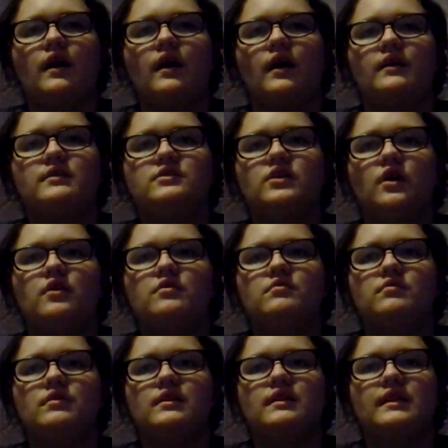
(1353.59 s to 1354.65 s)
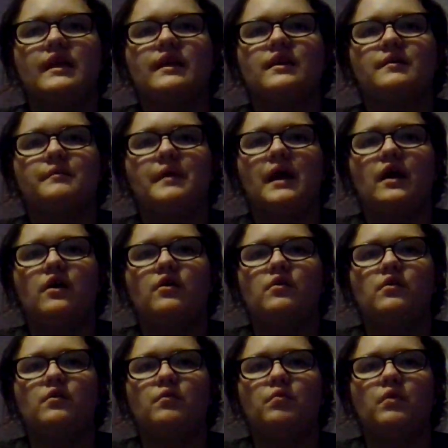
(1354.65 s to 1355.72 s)
I don't think
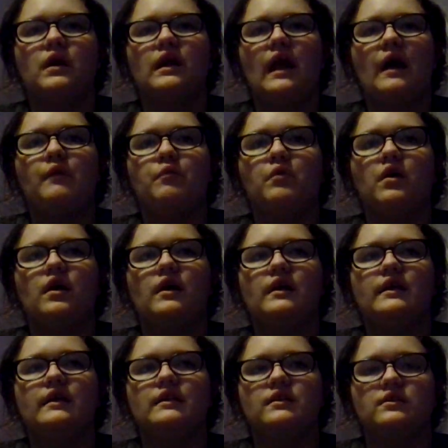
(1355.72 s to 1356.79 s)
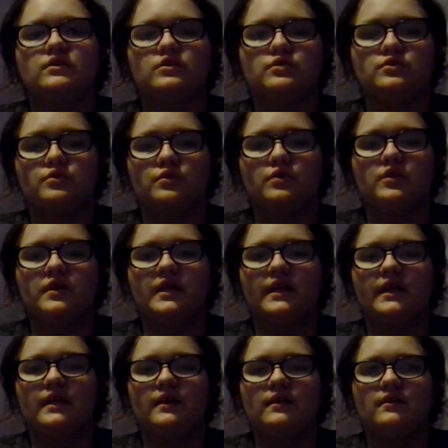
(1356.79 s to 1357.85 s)
about what I want in the
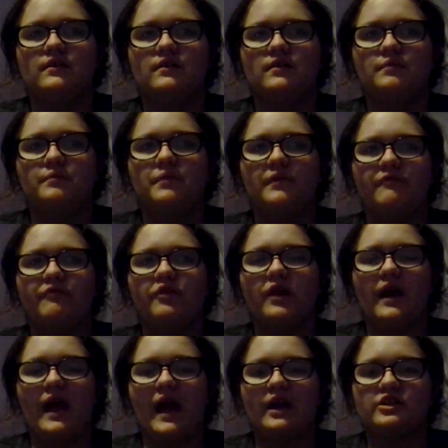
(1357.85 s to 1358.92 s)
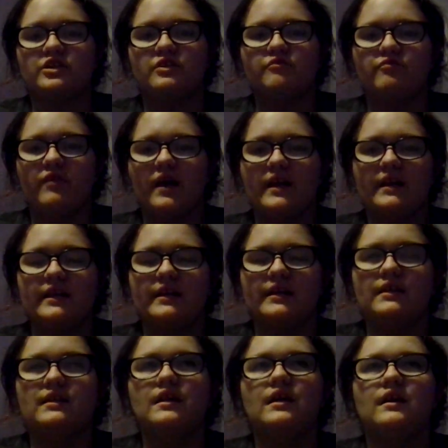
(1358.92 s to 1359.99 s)
story before I actually write it.